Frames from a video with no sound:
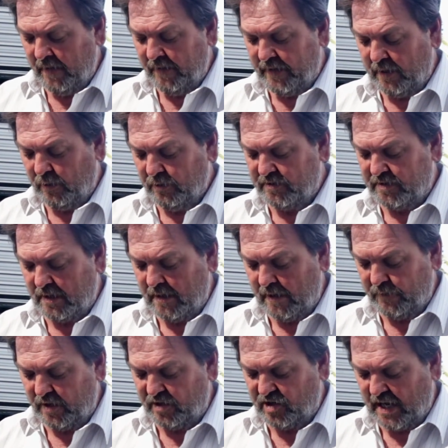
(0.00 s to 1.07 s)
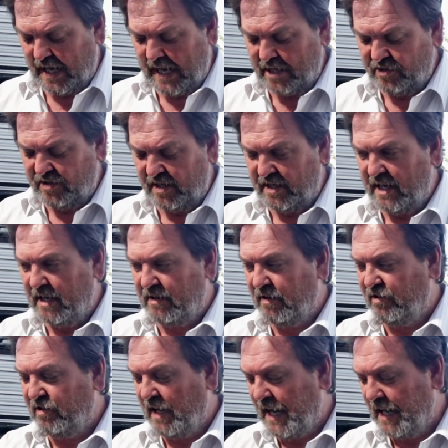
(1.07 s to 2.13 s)
They also have a charge in there
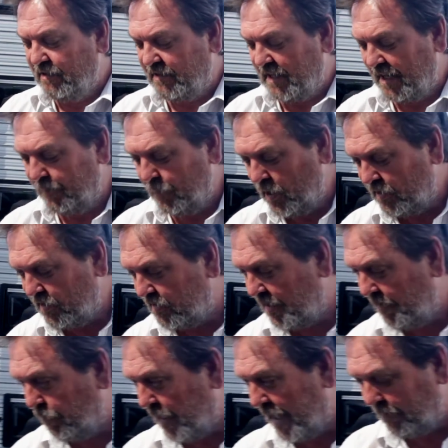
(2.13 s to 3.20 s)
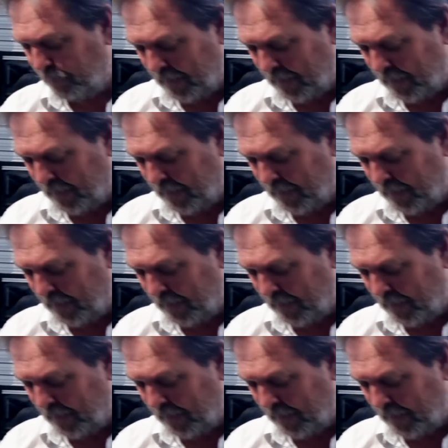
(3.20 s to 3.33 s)
to charge that emergency brake